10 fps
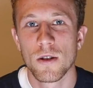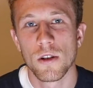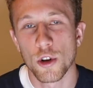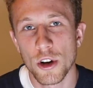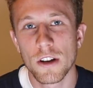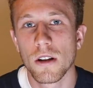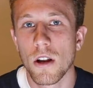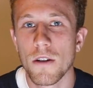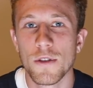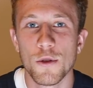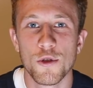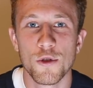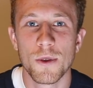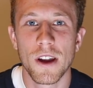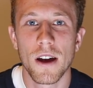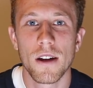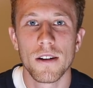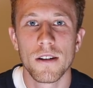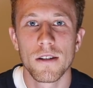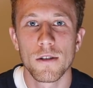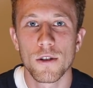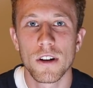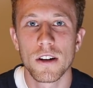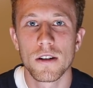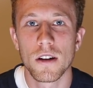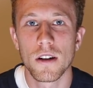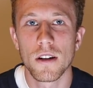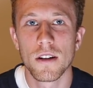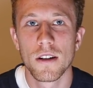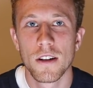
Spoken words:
Learning to love YouTube again, learning to